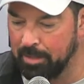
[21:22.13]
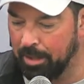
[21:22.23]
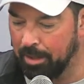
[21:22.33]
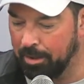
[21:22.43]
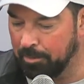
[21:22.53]

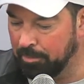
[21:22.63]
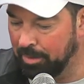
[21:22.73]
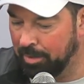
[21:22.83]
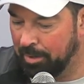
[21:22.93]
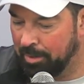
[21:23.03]

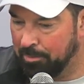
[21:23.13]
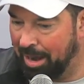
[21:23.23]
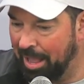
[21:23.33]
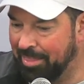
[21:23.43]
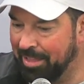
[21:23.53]

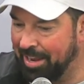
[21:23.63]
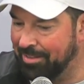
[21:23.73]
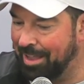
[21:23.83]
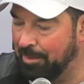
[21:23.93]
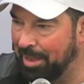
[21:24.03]
I think any
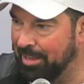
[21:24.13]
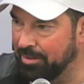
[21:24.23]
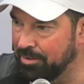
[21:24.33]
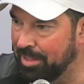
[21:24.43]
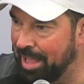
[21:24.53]
time I can
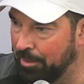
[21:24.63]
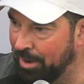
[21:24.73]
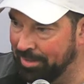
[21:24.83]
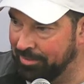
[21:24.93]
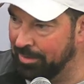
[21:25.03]
do that where
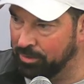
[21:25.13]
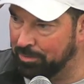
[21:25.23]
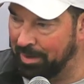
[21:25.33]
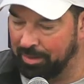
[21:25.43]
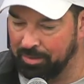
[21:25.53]
I, you know,
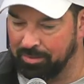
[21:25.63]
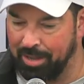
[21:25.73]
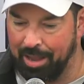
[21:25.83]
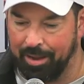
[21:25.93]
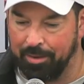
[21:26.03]
spend a little
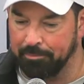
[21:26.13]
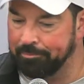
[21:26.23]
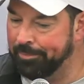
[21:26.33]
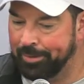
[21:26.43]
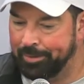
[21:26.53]
time,
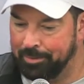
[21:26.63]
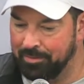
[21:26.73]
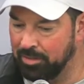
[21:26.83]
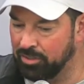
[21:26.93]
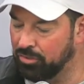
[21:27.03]

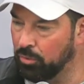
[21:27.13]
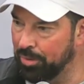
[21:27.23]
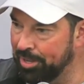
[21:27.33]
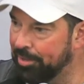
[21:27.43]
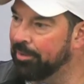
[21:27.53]
even just a
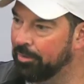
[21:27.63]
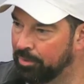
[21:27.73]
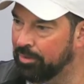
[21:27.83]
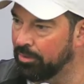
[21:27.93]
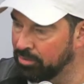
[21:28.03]
week
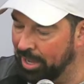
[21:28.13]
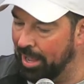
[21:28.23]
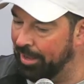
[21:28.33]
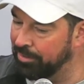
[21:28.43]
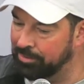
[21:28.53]
with those
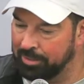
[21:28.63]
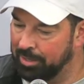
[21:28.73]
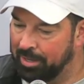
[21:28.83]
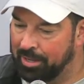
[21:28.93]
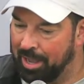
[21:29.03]
guys,
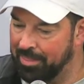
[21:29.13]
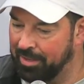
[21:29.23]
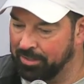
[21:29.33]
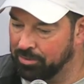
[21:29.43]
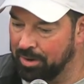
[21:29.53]
I think
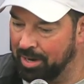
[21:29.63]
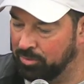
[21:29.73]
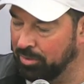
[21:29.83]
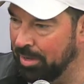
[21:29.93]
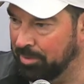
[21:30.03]
it's great. I'm
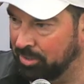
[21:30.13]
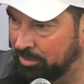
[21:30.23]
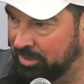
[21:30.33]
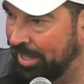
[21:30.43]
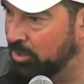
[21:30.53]
still able to
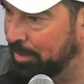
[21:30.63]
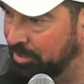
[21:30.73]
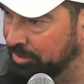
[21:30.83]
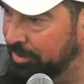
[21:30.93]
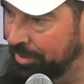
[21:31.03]
stay in
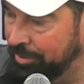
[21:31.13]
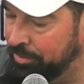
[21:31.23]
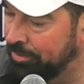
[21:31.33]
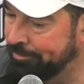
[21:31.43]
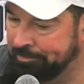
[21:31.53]
special
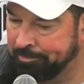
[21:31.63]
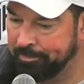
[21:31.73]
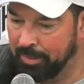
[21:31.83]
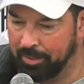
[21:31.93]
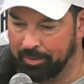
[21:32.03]
teams.
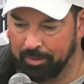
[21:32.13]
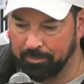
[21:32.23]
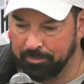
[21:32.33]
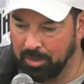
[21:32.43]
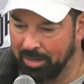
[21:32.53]

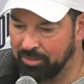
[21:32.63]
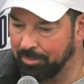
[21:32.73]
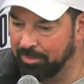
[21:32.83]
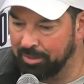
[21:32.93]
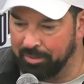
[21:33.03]
You know, I
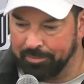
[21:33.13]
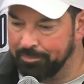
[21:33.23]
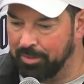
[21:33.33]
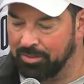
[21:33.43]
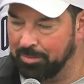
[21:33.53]
jumped into,
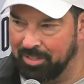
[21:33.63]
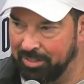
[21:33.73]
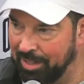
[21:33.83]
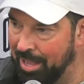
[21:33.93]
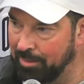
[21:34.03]
you know, some of the
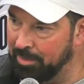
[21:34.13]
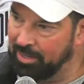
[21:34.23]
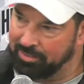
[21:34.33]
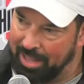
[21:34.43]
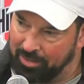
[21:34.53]
D-line
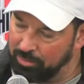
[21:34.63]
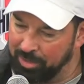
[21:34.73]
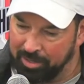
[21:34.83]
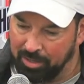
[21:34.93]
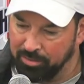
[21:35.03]
meetings last
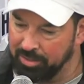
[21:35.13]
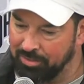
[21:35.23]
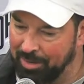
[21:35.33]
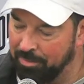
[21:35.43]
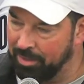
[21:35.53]
week. I'll do the
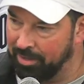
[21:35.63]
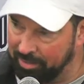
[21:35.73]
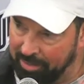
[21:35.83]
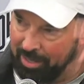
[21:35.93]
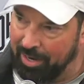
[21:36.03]
same
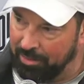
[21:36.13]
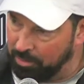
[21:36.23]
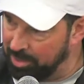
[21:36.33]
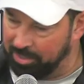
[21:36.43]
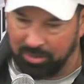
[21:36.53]
thing in another
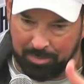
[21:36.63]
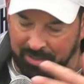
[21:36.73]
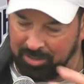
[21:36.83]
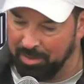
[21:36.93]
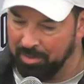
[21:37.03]
week, jump
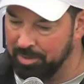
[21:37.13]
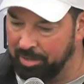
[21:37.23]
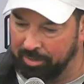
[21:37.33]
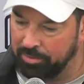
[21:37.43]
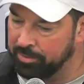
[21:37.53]
into some other
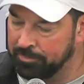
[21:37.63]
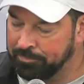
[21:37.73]
meetings.